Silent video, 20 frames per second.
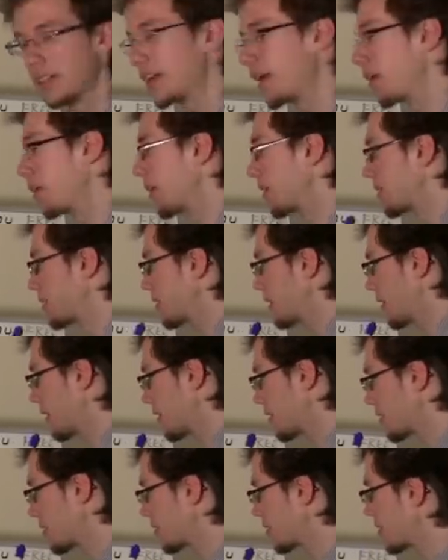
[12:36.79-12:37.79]
Now watch
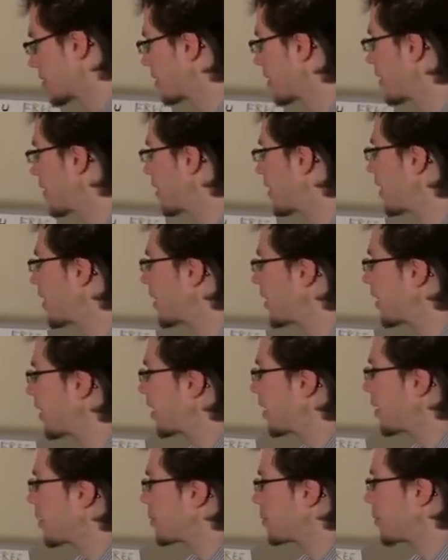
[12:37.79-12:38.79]

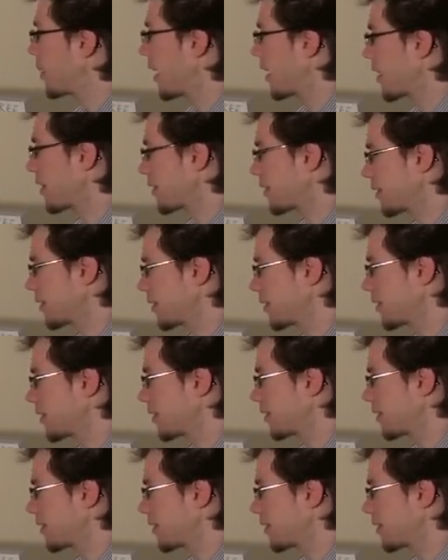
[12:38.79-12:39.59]
this. Battle,